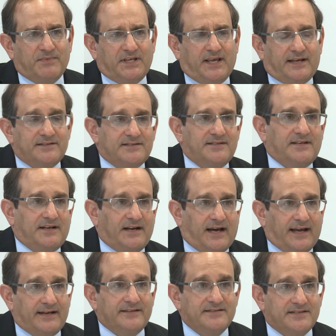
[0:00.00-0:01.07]
against the
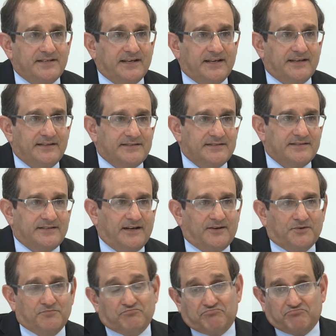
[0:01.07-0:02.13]
United States.
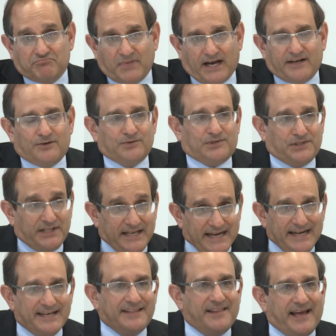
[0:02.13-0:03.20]
Now, I don't
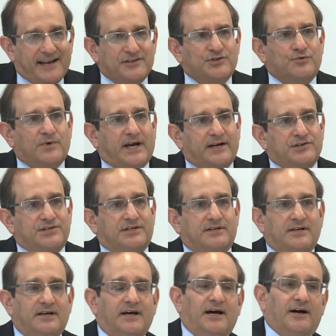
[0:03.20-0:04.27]
lean in that
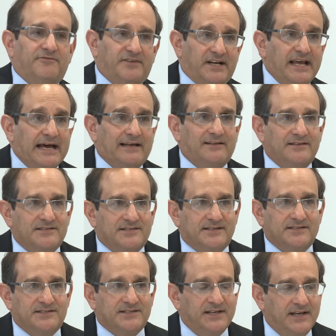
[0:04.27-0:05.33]
direction of
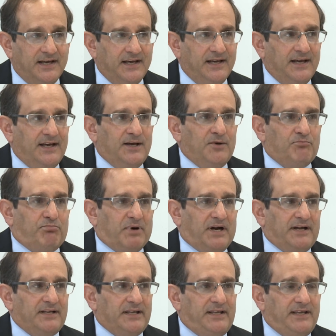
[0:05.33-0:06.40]
analysis,
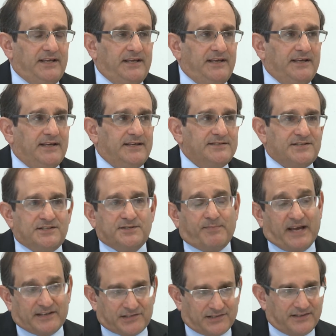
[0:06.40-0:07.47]
but he is a
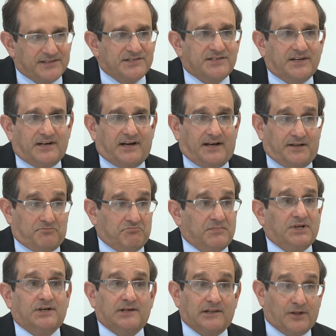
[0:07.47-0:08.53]
specialist on
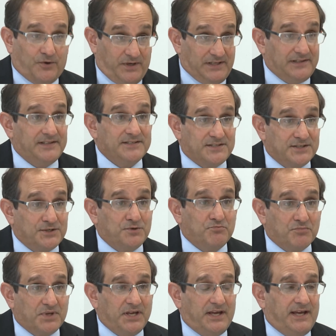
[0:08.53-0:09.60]

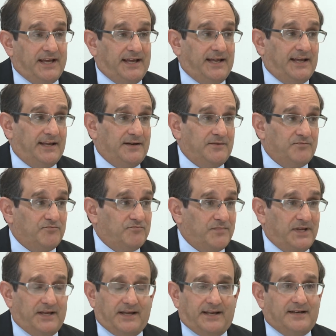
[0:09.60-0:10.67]
colonialism and,
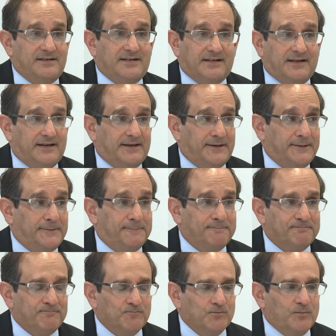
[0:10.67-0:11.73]
and
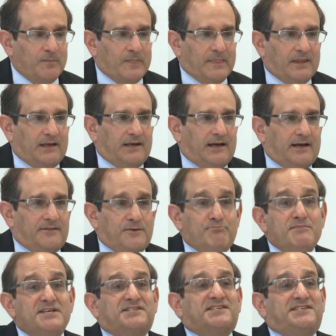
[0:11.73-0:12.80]
um, uh, the
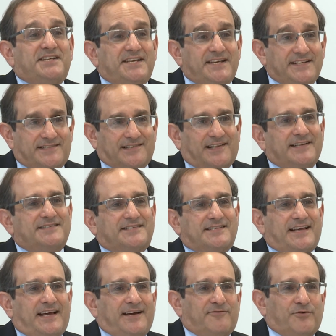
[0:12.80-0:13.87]
misdeeds, let's
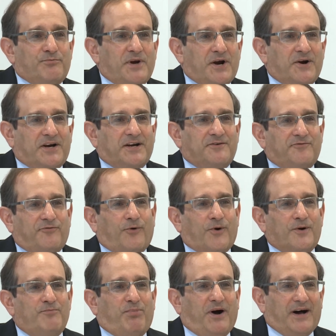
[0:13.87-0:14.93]
say, of American
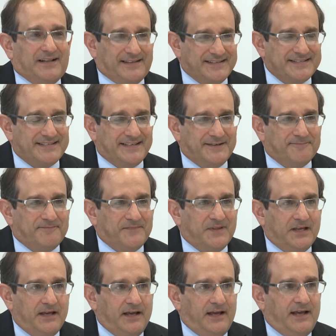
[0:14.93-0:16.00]
foreign policy.
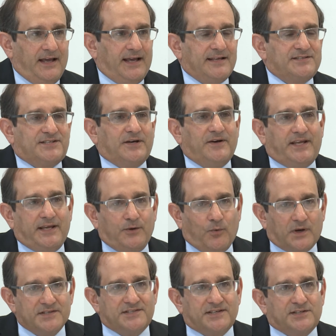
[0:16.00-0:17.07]
And so he
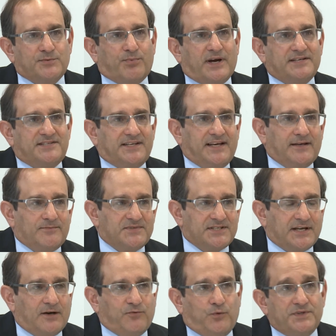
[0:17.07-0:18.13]
was expressing
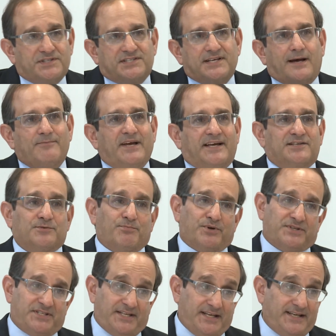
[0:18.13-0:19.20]
himself with some
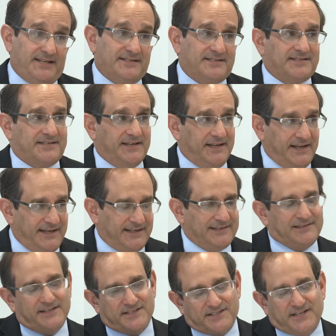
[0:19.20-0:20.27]
expertise,
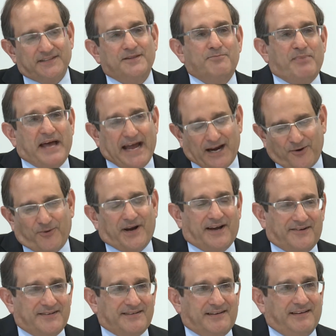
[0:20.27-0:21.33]
at least in the
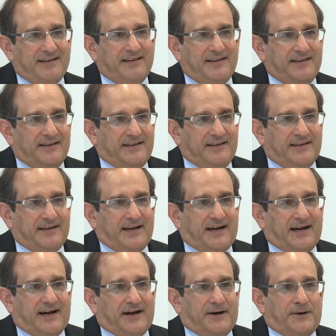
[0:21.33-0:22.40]
background,
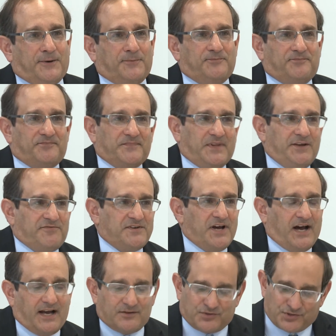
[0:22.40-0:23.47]
um, if
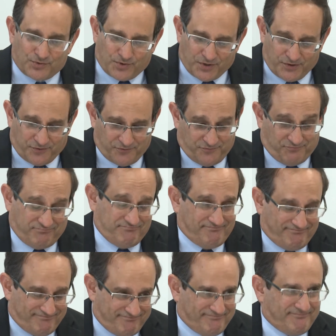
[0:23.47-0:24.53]
not sort of
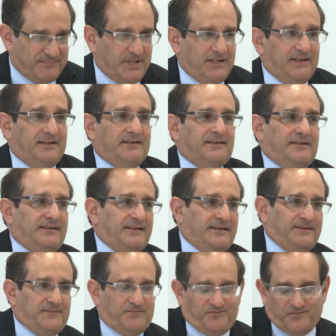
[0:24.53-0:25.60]

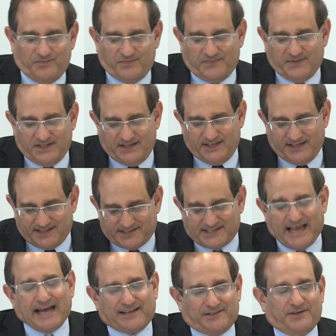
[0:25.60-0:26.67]

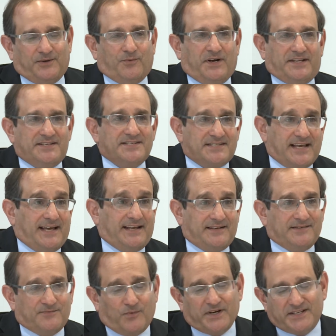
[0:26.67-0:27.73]
exactly what he
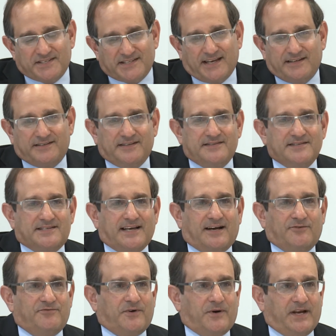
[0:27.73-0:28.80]
said. What he said didn't
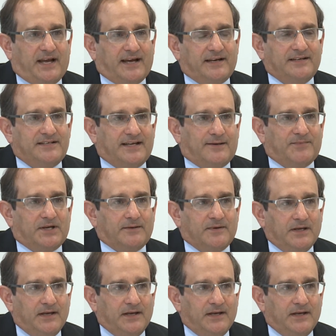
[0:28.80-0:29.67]
sound very academic.